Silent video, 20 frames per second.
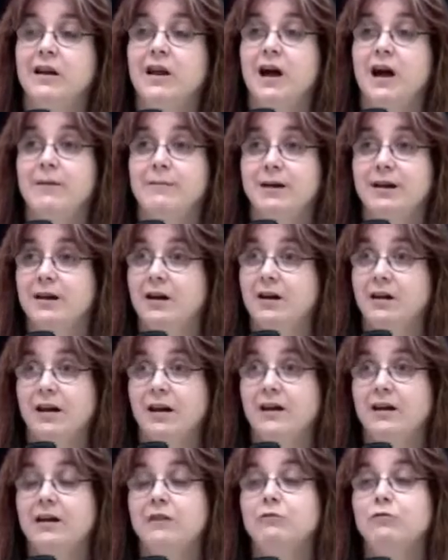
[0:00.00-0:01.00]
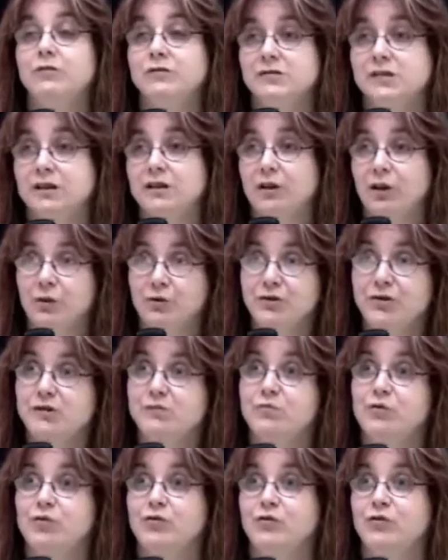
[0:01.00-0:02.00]
I mean, and he was the
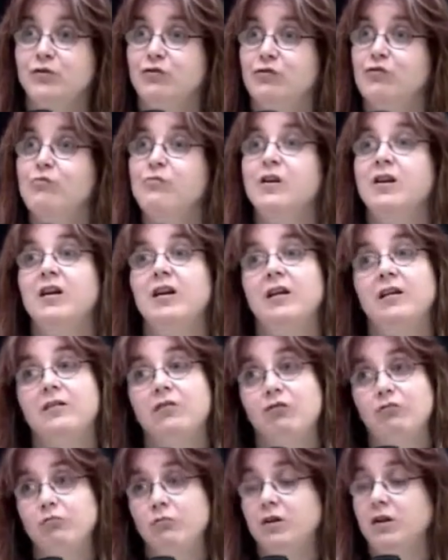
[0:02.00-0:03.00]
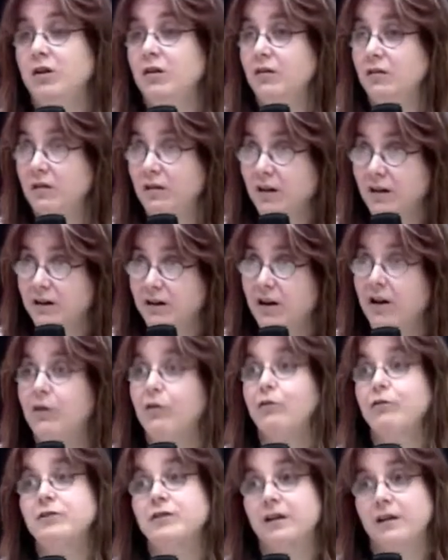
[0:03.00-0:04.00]
closest person to me. It took me a
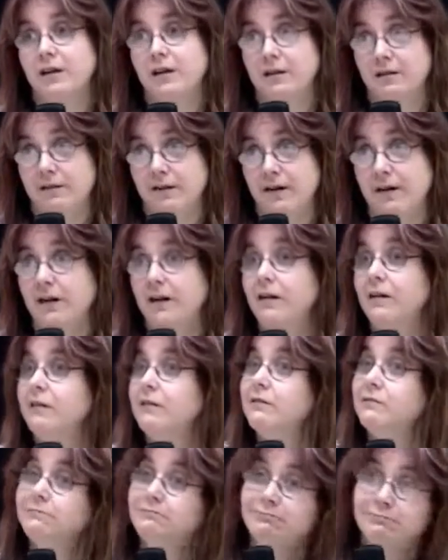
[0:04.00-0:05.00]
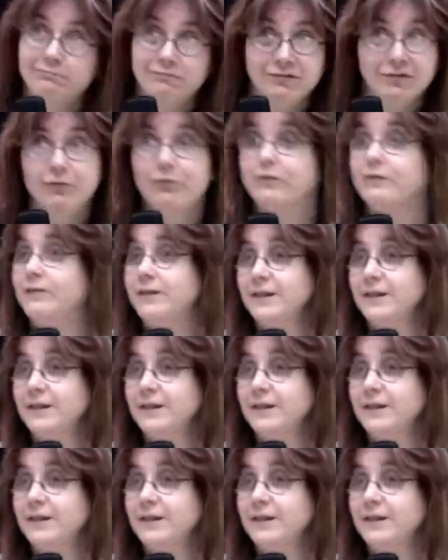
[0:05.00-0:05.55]
year to sort of